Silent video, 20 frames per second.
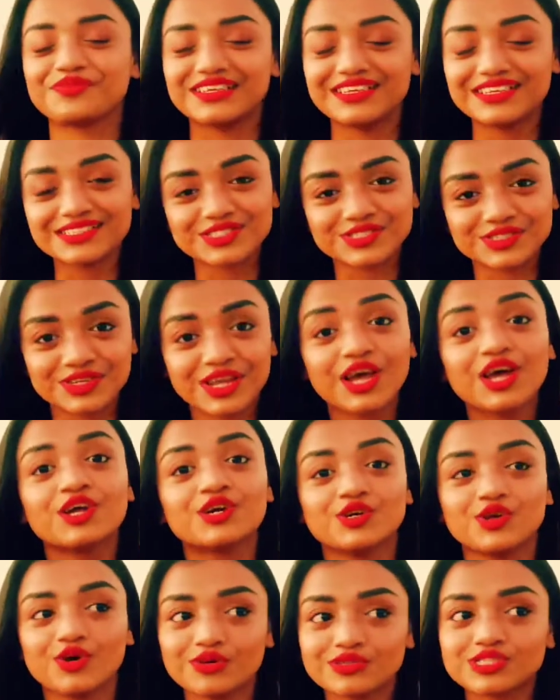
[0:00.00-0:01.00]
So please
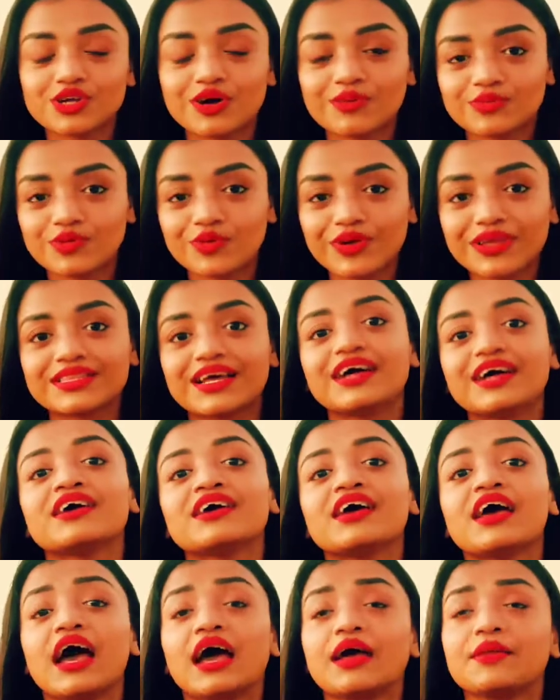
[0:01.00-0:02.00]
don't stop doing
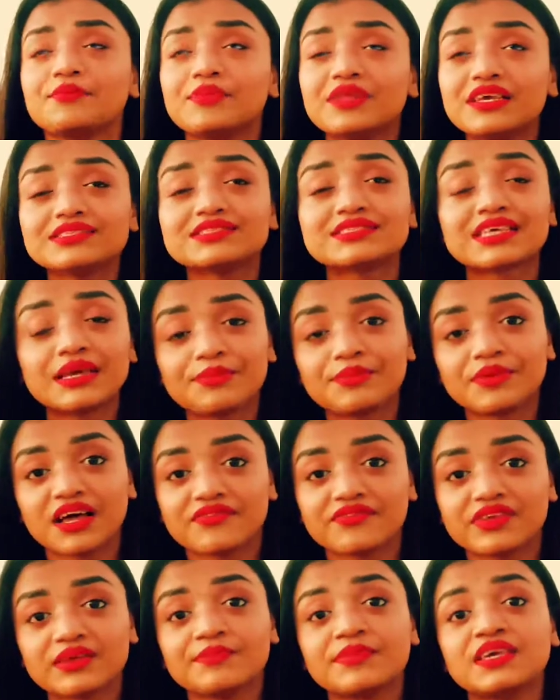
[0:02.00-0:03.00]
that, and please
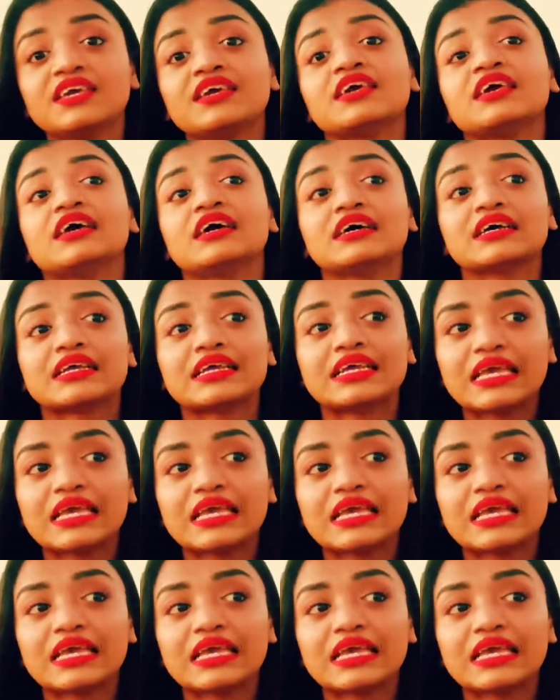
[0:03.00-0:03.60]
keep loving me,